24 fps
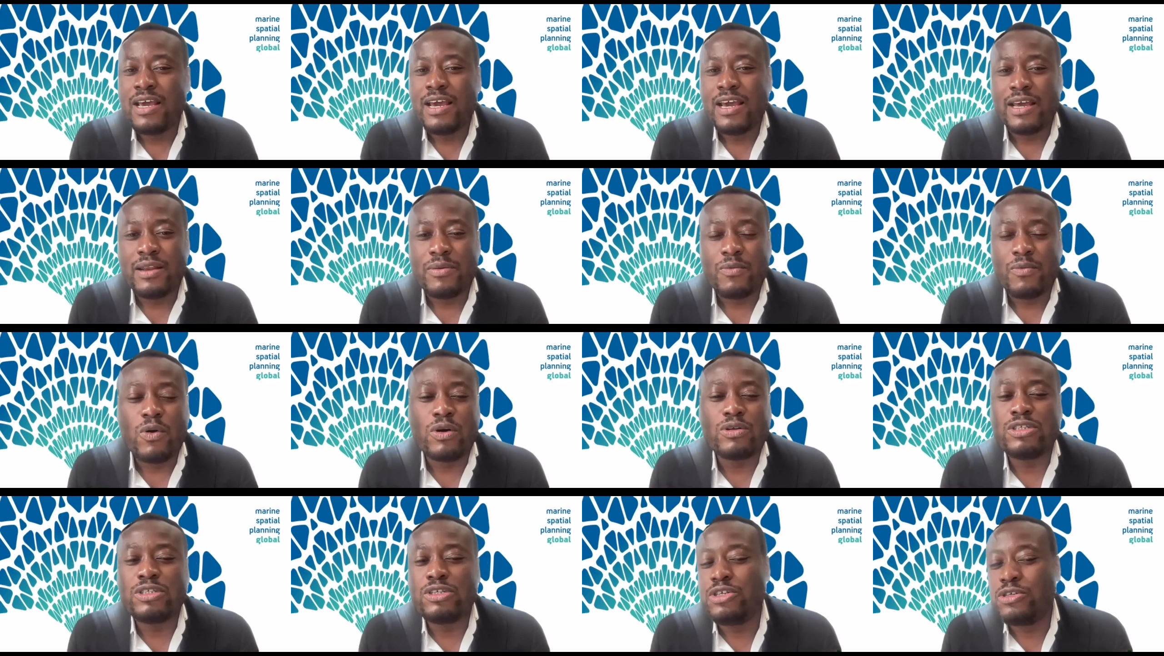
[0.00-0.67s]
and
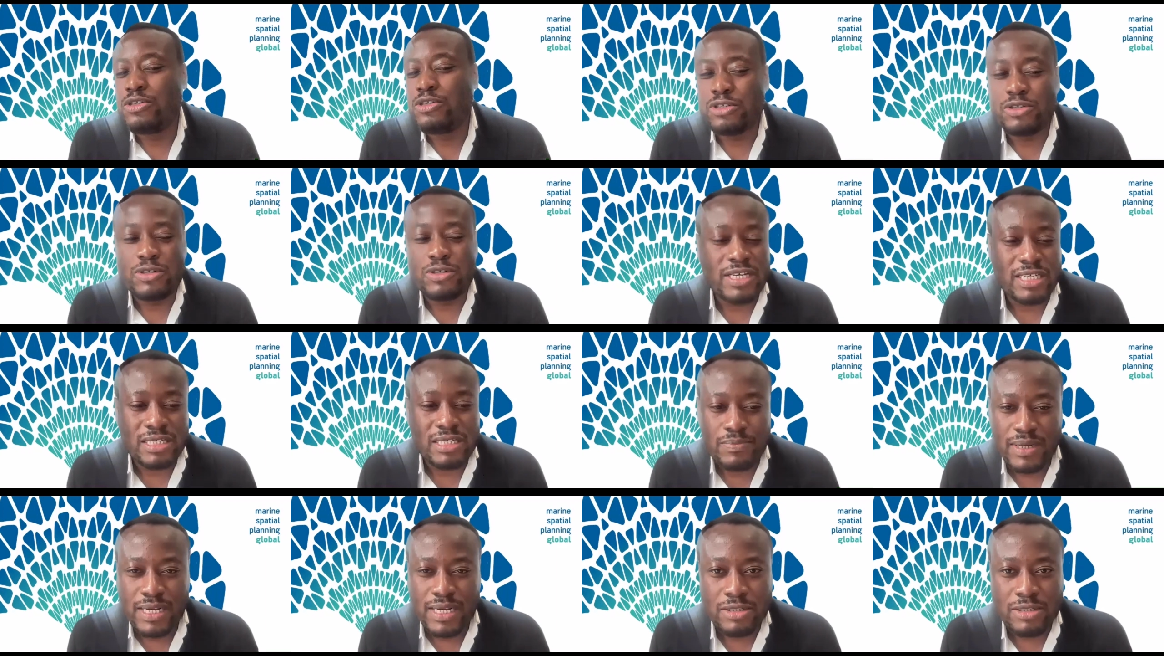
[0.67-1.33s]
what you should
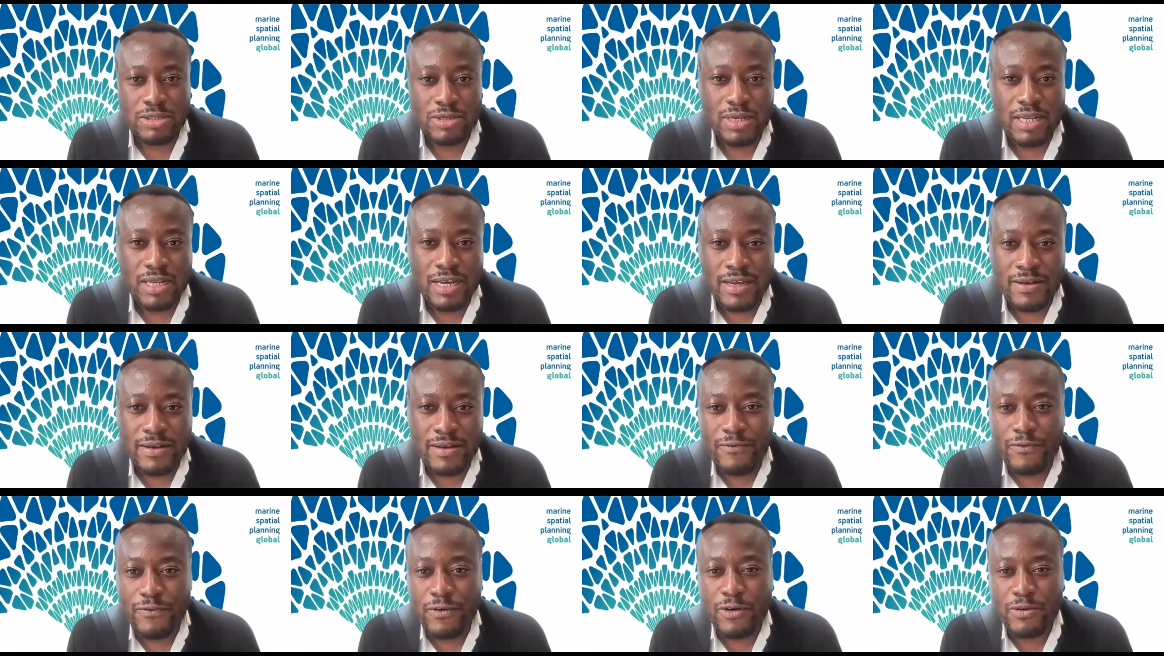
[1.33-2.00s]
expect to
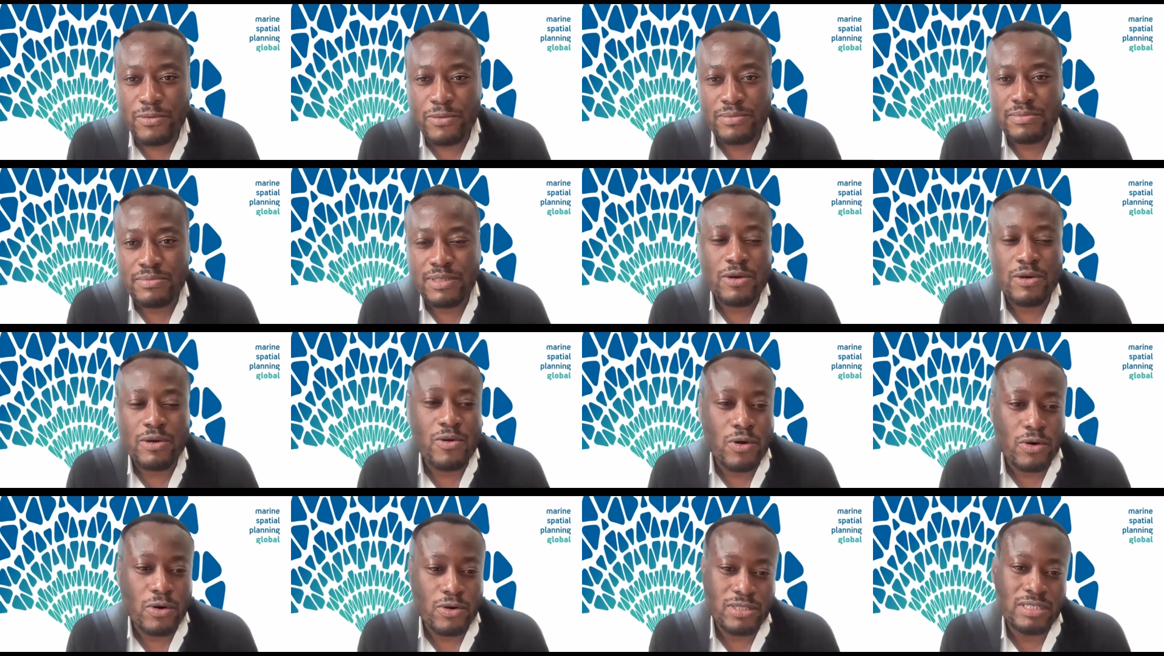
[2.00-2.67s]
learn from
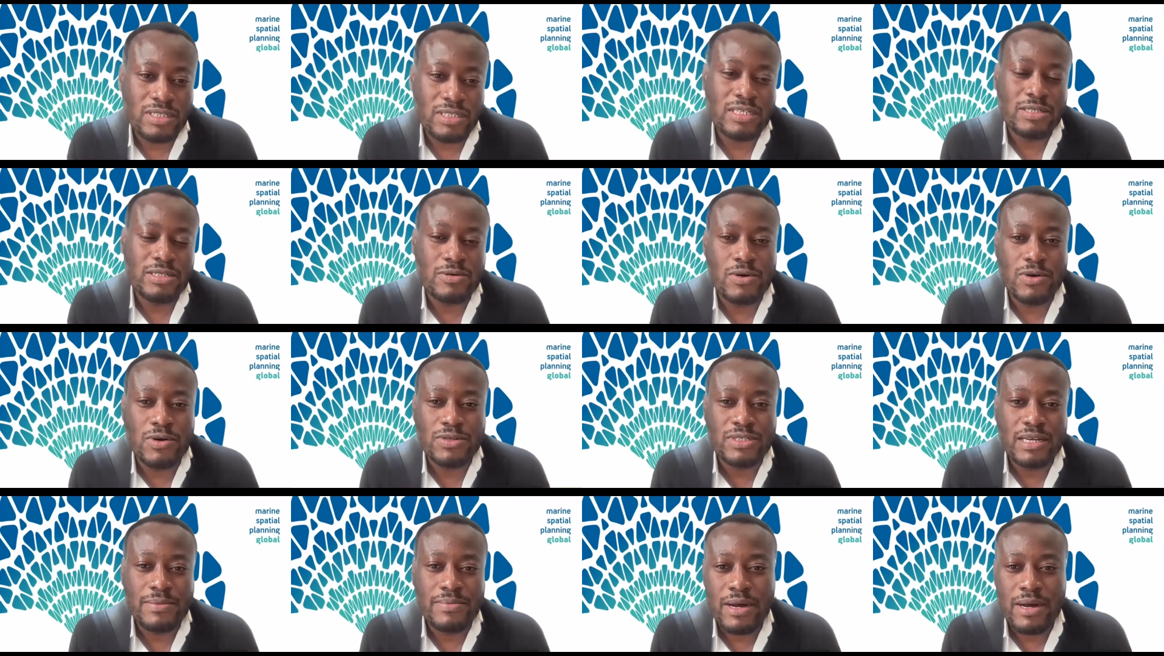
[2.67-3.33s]
this
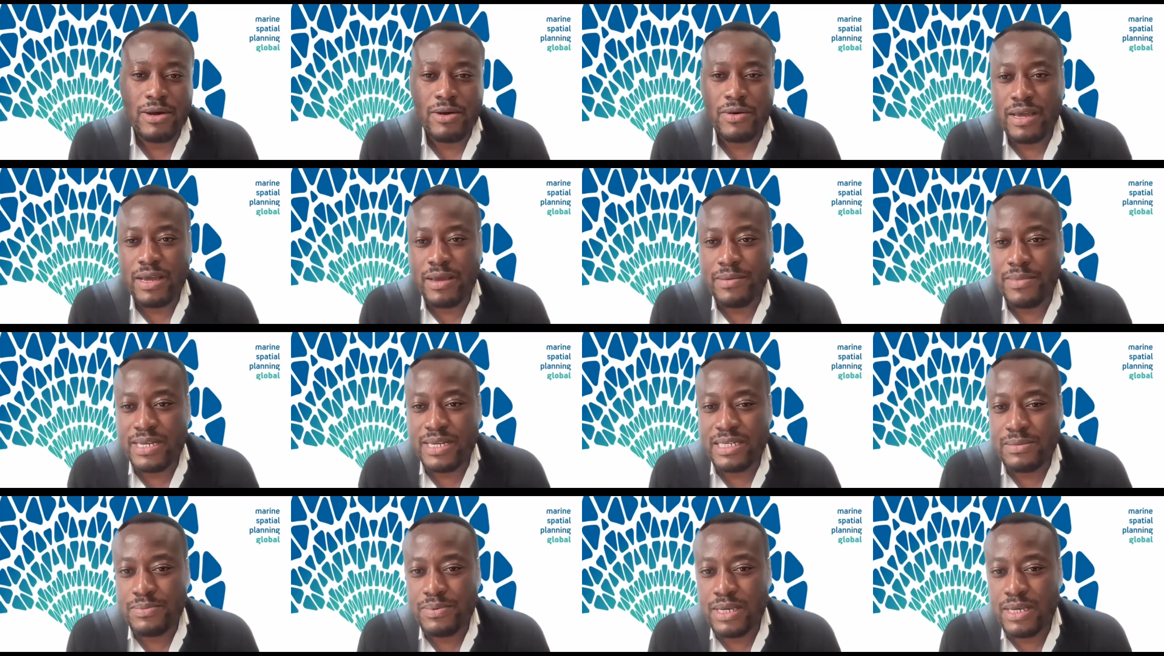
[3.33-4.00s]
course about
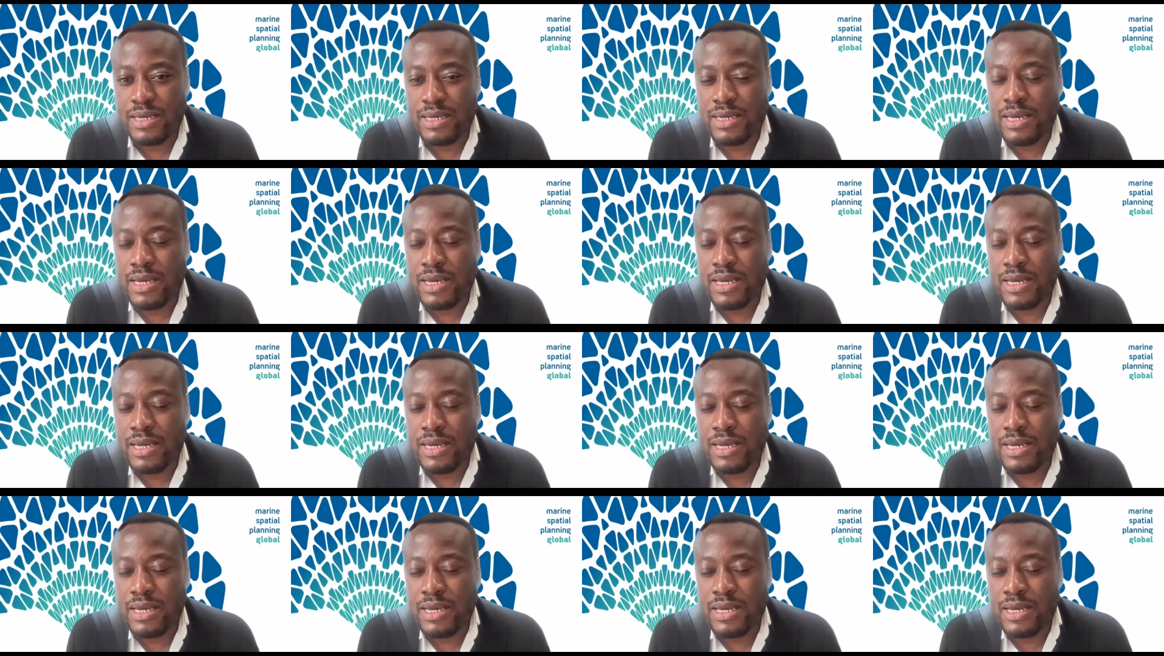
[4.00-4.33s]
MSP.